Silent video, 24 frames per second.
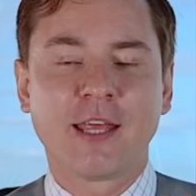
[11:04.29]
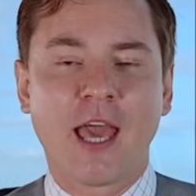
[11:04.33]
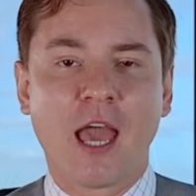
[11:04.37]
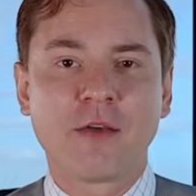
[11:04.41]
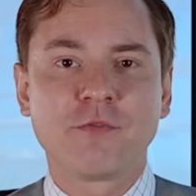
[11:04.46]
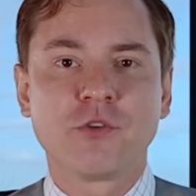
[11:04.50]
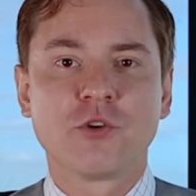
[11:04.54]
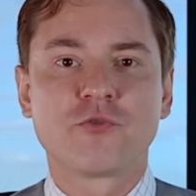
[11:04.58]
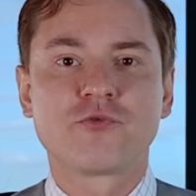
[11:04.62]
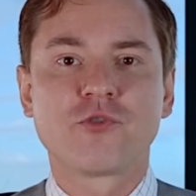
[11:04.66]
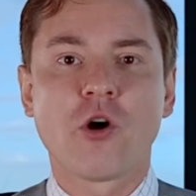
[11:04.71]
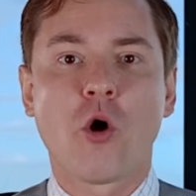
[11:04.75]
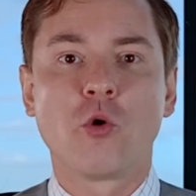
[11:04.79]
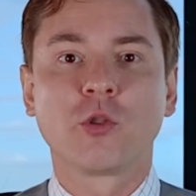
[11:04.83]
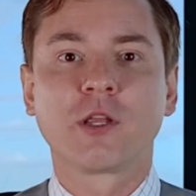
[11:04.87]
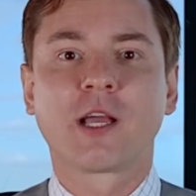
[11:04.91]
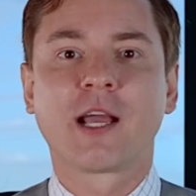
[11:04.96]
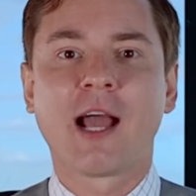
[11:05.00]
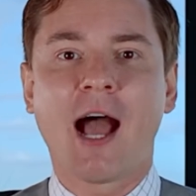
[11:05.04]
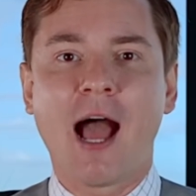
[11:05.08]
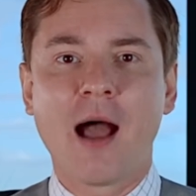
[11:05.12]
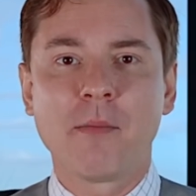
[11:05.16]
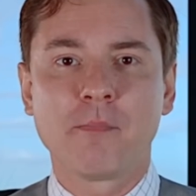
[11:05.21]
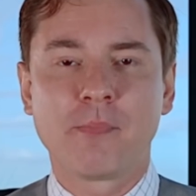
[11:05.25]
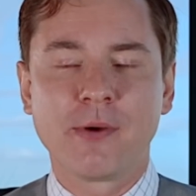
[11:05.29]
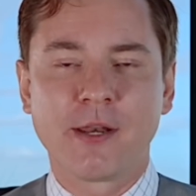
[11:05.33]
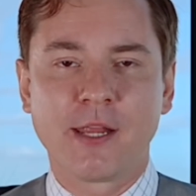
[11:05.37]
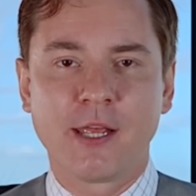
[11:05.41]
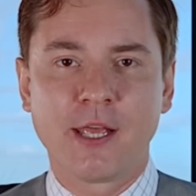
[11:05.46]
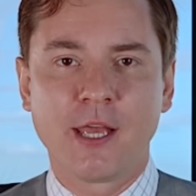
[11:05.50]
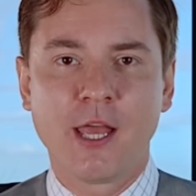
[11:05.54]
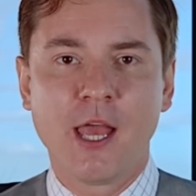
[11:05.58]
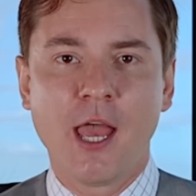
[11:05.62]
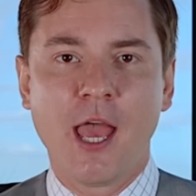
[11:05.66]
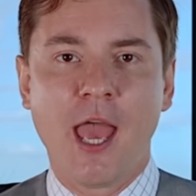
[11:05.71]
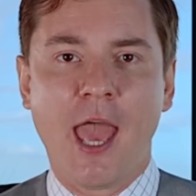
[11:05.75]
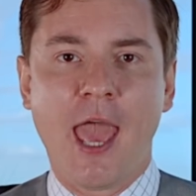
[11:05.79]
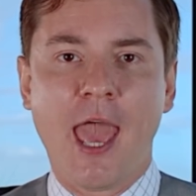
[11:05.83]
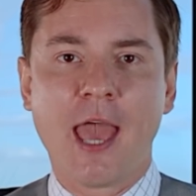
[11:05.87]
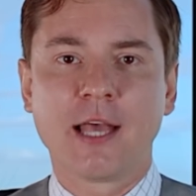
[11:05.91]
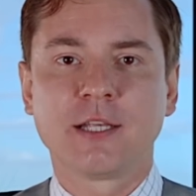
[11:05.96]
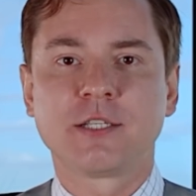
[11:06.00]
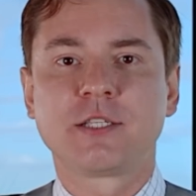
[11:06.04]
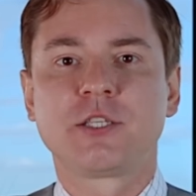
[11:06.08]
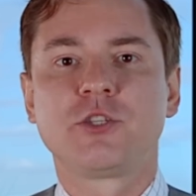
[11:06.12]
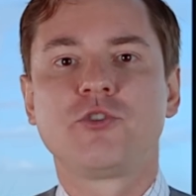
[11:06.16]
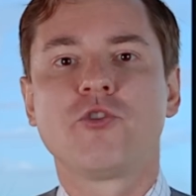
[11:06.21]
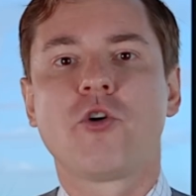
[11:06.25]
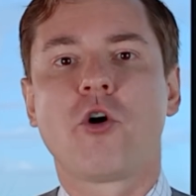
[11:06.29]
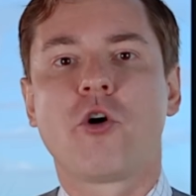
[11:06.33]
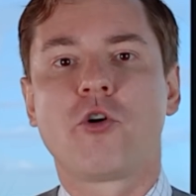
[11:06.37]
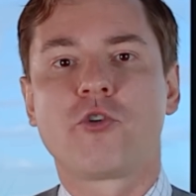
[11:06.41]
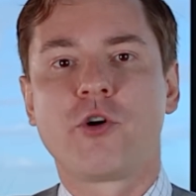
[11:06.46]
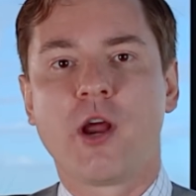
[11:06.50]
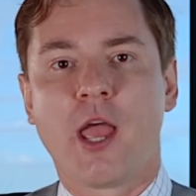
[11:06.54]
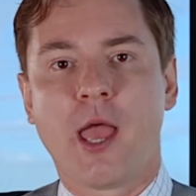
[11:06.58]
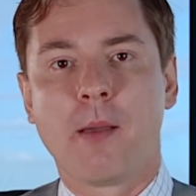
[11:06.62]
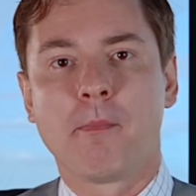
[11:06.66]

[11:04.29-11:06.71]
and have your own company as your